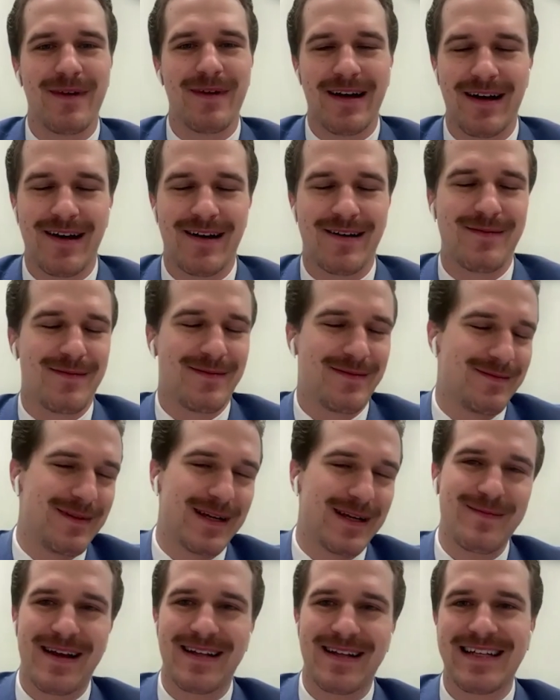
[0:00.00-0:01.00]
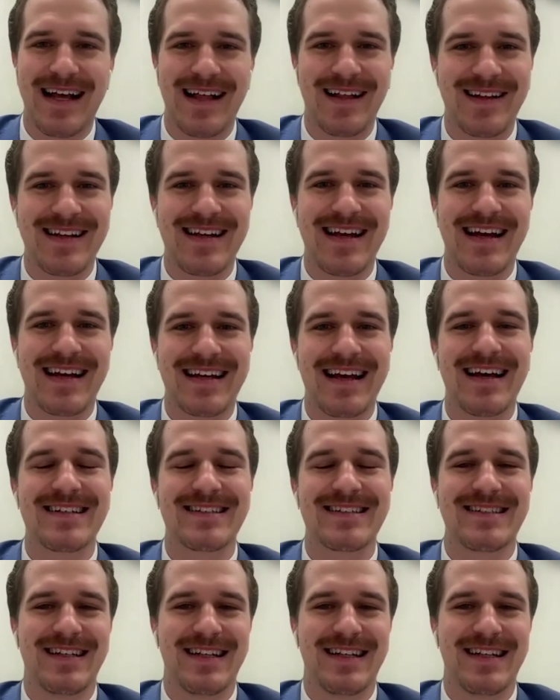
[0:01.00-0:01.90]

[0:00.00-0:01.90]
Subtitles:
like mentality, I guess.